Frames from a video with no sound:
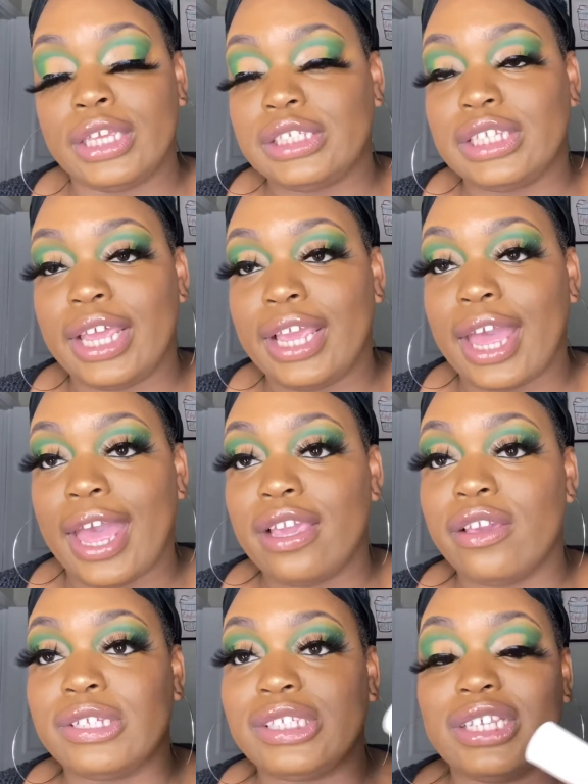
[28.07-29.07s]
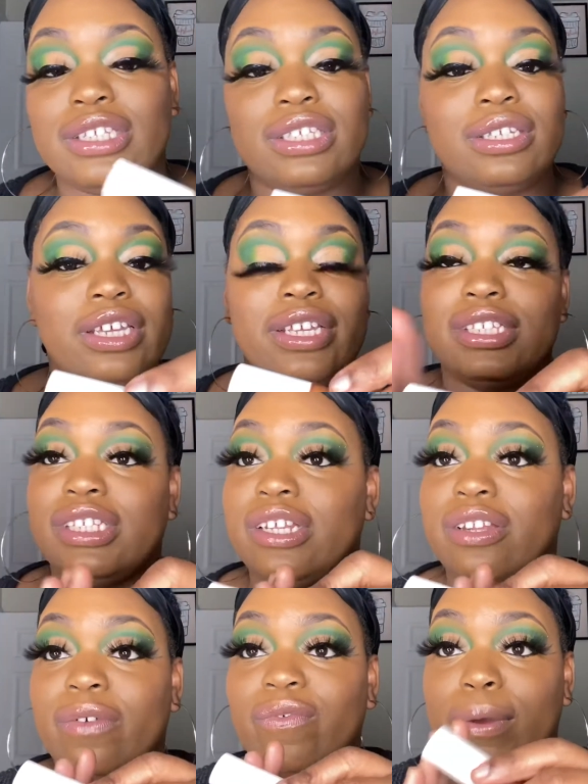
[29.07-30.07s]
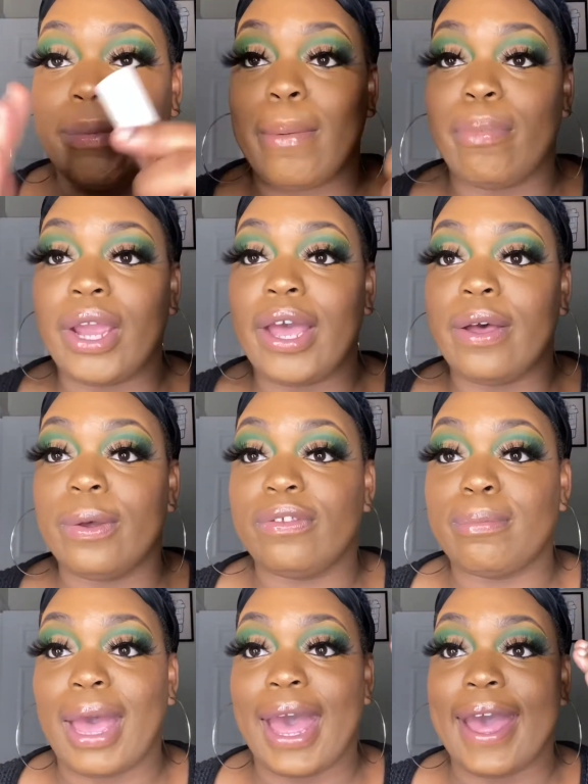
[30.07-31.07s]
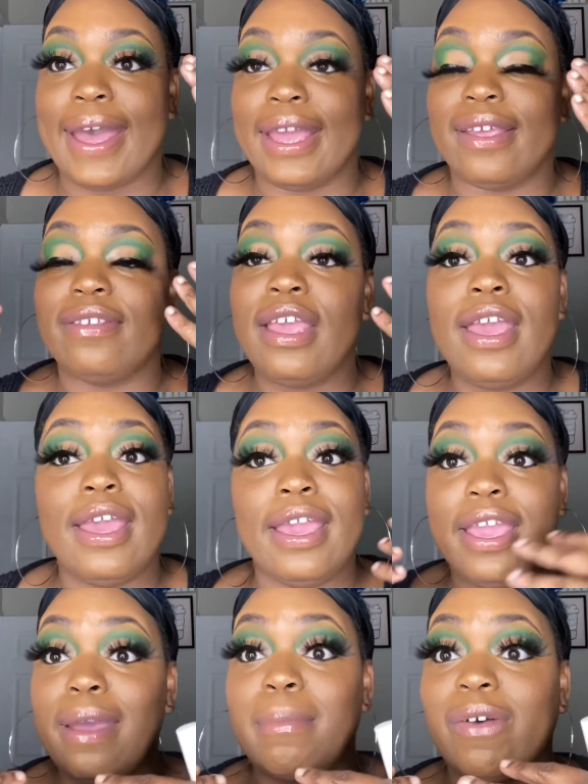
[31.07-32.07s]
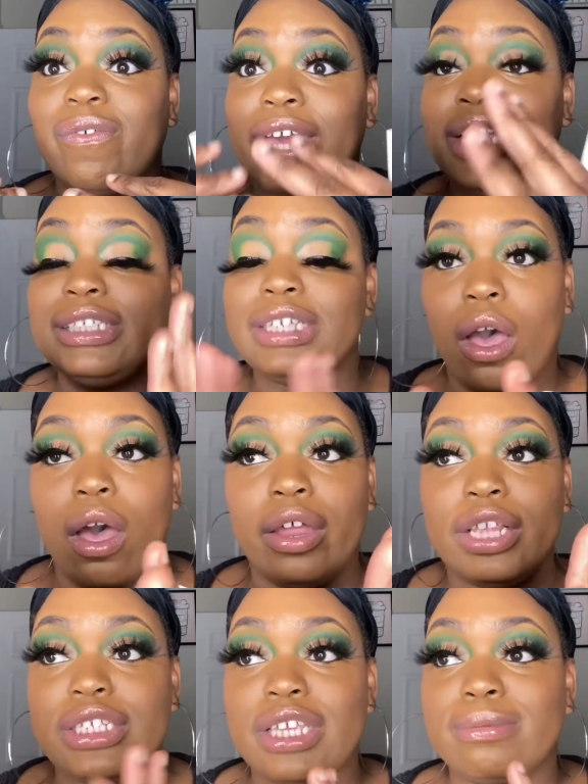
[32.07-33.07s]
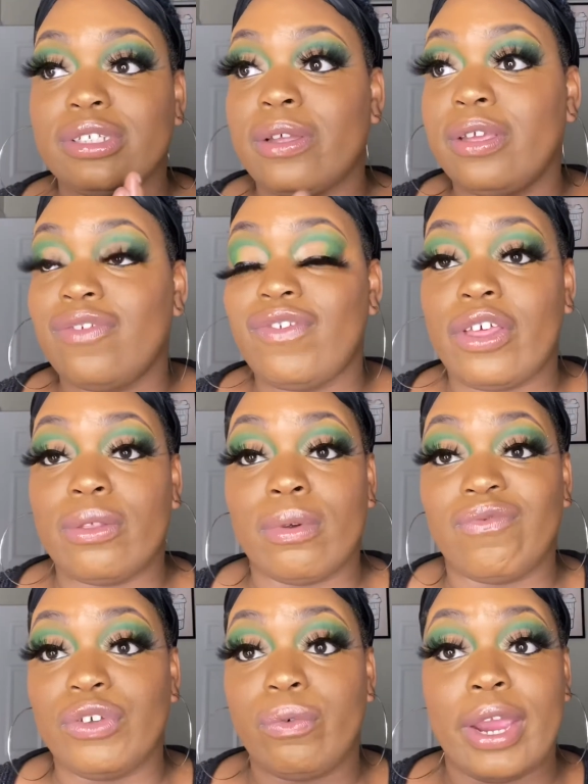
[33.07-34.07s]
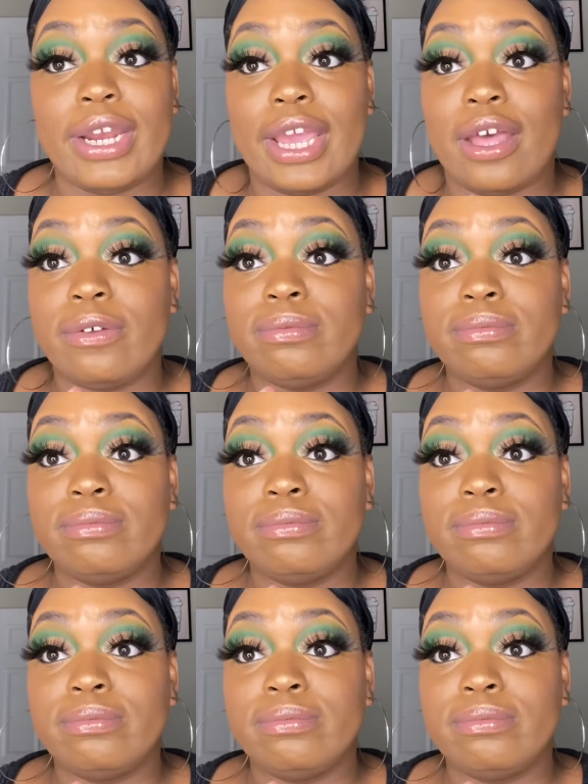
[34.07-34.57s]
Like, I use this concealer for my brows, my eyes, and my face. Honestly, I'm just gonna give y'all the review right now.